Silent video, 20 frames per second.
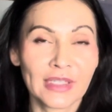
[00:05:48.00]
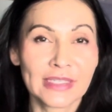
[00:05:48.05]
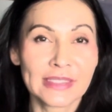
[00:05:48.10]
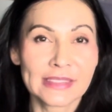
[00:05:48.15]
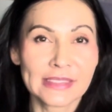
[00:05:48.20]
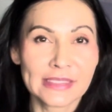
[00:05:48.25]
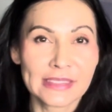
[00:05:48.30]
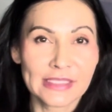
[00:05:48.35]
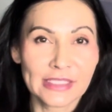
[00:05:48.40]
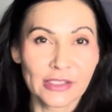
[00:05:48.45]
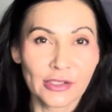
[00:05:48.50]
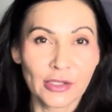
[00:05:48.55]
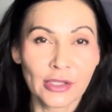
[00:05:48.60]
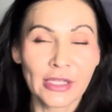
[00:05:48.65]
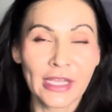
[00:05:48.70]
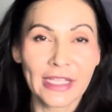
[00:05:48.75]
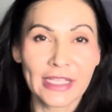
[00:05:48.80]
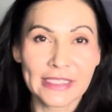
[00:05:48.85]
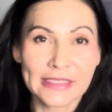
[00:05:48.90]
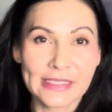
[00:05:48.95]
still,
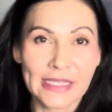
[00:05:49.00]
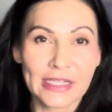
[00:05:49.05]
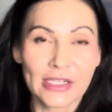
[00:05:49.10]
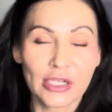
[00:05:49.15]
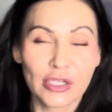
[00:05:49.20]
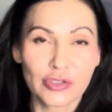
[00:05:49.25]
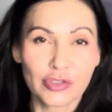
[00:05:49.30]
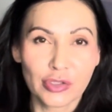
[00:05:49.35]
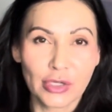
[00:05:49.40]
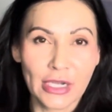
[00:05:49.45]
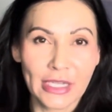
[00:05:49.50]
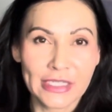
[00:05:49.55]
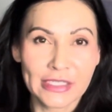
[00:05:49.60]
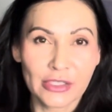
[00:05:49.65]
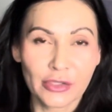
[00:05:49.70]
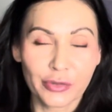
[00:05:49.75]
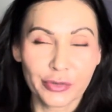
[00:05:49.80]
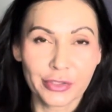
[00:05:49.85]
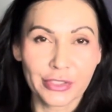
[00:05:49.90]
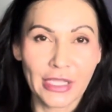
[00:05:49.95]
like I said, trying
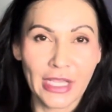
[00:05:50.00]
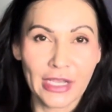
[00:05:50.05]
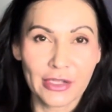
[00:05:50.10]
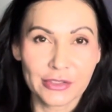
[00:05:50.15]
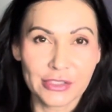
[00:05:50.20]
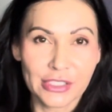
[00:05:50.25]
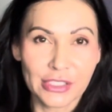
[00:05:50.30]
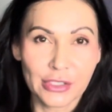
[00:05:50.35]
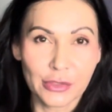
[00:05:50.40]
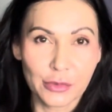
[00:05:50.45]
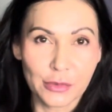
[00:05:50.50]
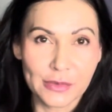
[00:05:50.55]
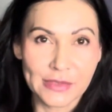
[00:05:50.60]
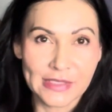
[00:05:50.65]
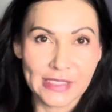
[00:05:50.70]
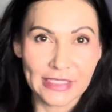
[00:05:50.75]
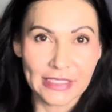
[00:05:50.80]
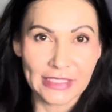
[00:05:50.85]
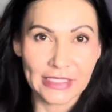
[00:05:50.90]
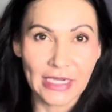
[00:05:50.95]
to learn how to use
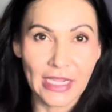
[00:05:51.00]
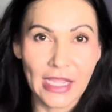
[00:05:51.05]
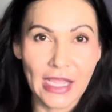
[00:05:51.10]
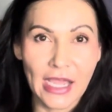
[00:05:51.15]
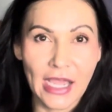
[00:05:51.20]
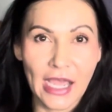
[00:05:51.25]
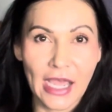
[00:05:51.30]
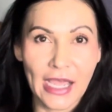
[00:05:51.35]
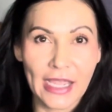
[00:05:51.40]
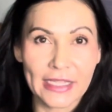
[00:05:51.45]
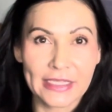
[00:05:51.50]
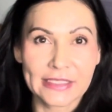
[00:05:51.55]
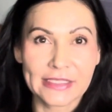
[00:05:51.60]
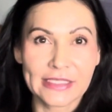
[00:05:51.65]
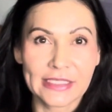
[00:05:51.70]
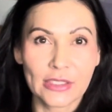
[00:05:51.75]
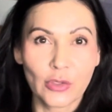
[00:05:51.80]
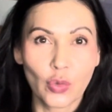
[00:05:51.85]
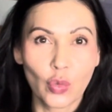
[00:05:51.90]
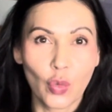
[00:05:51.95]
it. I
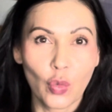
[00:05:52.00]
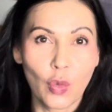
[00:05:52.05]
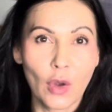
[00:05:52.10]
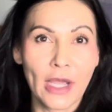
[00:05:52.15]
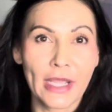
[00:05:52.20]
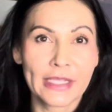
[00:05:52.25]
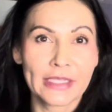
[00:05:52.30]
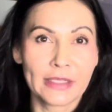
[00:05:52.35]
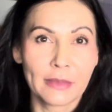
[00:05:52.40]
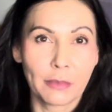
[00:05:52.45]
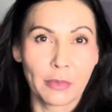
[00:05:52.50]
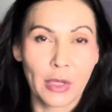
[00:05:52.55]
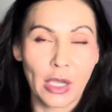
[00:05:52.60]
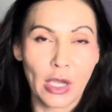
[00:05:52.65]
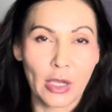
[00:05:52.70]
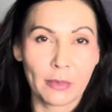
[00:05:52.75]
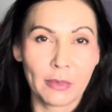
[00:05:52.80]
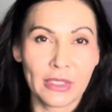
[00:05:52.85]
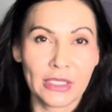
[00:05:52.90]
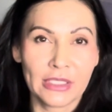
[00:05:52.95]
did wind a
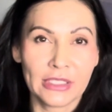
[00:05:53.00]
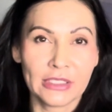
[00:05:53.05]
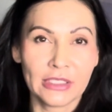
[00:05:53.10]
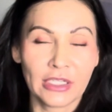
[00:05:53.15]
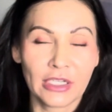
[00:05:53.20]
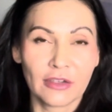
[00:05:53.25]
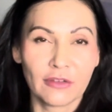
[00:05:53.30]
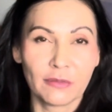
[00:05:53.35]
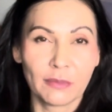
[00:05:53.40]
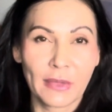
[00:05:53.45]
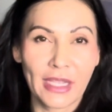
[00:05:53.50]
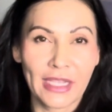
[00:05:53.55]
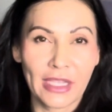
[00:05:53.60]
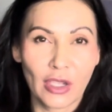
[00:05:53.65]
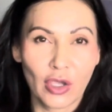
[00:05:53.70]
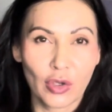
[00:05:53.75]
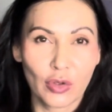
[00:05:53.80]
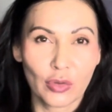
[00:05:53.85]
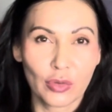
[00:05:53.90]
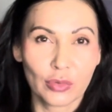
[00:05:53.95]
bobbin of my
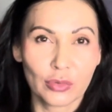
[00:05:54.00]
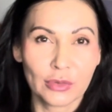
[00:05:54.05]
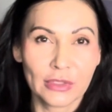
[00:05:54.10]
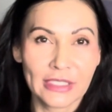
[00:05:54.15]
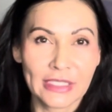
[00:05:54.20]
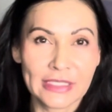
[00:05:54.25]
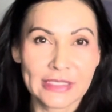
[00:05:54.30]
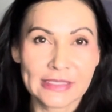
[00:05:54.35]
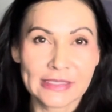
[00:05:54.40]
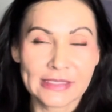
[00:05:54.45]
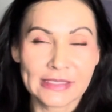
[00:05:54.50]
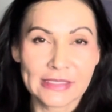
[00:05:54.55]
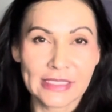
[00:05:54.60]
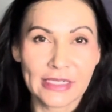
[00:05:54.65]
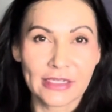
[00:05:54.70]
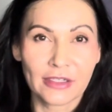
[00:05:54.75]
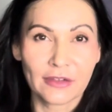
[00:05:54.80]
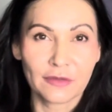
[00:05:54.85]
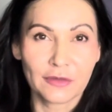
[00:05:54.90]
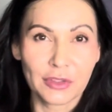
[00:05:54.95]
own
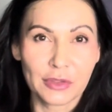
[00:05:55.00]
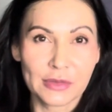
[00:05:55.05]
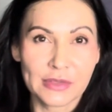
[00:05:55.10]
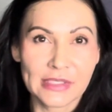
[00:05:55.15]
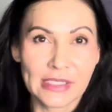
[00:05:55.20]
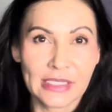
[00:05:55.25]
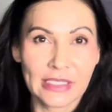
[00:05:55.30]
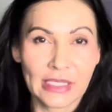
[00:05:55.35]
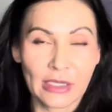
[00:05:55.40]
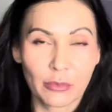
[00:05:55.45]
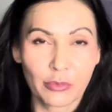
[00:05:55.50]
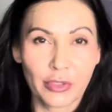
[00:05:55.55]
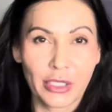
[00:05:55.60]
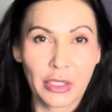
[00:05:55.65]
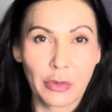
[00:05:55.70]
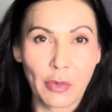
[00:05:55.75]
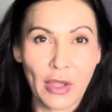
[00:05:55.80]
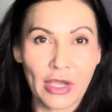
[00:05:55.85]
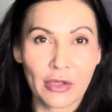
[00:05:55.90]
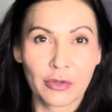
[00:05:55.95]
instead of using a
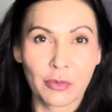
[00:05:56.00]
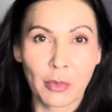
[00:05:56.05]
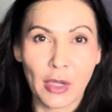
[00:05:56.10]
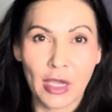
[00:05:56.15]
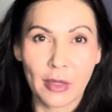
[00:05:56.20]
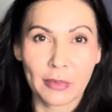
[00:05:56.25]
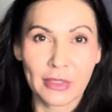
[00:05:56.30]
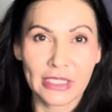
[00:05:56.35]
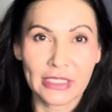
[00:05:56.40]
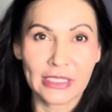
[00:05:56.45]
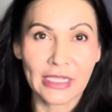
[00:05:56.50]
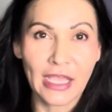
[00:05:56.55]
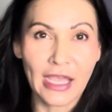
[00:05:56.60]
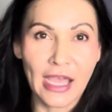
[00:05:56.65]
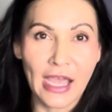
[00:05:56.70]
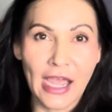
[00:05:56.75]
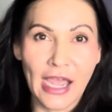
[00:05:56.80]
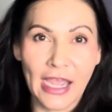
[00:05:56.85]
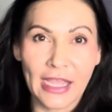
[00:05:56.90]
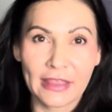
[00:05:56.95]
pre-wound bobbin.
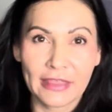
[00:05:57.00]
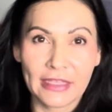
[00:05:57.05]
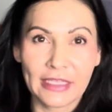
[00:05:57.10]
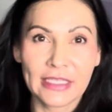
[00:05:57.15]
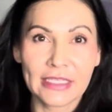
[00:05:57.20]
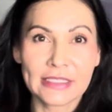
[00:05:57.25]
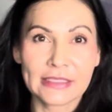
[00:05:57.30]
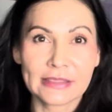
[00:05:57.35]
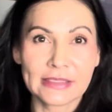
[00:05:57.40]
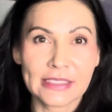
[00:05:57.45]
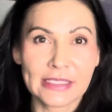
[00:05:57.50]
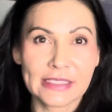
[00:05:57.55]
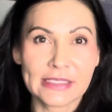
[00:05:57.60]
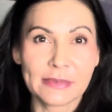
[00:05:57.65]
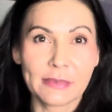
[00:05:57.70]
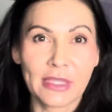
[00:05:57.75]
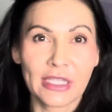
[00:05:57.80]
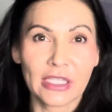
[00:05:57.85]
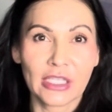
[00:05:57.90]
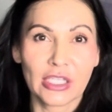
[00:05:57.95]
I think it does
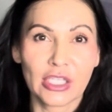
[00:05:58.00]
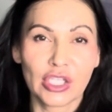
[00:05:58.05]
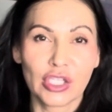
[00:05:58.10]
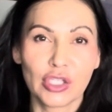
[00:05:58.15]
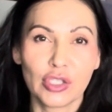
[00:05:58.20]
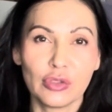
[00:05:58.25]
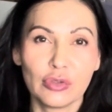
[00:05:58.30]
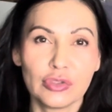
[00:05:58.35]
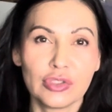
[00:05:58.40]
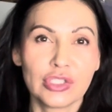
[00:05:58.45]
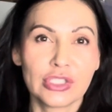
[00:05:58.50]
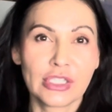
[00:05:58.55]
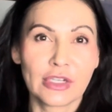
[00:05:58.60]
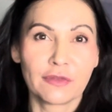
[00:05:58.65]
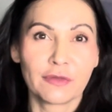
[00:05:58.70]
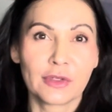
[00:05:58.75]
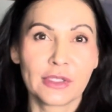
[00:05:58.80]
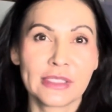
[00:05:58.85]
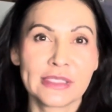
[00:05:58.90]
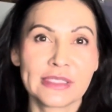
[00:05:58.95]
make a huge
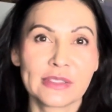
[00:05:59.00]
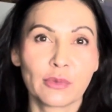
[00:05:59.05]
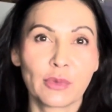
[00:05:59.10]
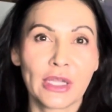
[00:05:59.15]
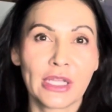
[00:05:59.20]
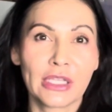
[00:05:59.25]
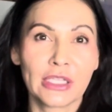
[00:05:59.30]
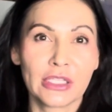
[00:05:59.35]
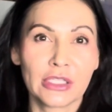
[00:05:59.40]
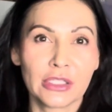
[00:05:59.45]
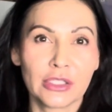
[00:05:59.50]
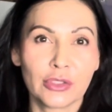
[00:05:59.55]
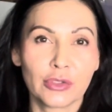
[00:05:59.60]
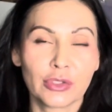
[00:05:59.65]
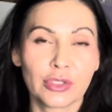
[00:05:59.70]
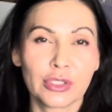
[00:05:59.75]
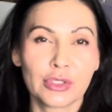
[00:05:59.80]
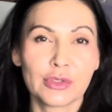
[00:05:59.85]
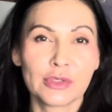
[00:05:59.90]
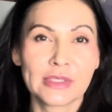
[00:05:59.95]
difference when you're
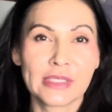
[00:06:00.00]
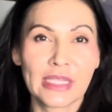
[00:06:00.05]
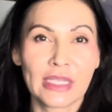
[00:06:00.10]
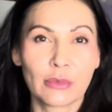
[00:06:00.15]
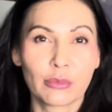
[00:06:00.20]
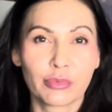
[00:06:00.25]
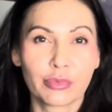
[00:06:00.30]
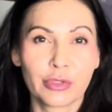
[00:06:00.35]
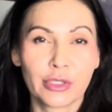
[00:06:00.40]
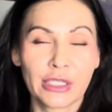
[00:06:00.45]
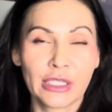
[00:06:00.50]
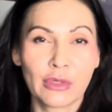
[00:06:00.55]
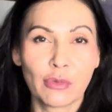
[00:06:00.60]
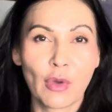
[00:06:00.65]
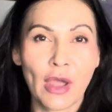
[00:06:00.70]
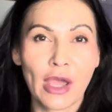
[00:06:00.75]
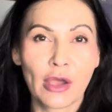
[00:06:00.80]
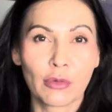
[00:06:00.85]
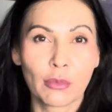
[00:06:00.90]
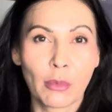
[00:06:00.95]
using
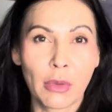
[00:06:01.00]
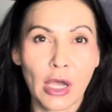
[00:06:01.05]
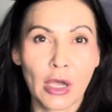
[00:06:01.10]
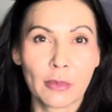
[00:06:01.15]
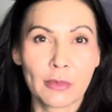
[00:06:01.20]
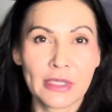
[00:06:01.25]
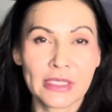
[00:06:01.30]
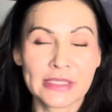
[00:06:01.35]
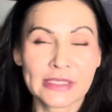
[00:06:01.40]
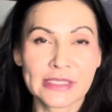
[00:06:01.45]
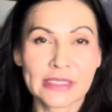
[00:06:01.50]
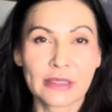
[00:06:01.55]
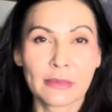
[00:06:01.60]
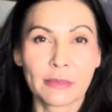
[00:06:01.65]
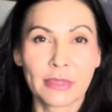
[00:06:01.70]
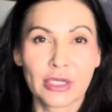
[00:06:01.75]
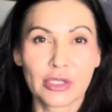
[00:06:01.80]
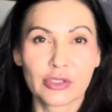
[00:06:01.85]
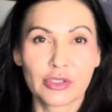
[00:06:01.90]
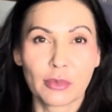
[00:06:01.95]
pre-wound bobbins
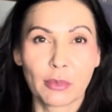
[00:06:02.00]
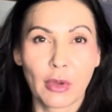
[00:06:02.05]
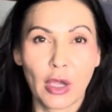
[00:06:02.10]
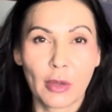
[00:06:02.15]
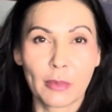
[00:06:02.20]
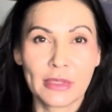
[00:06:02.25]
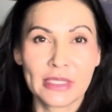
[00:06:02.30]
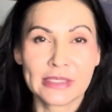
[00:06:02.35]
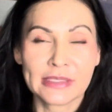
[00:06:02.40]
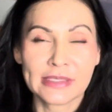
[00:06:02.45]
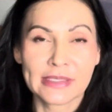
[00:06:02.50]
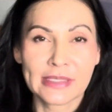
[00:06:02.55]
compared to bobbins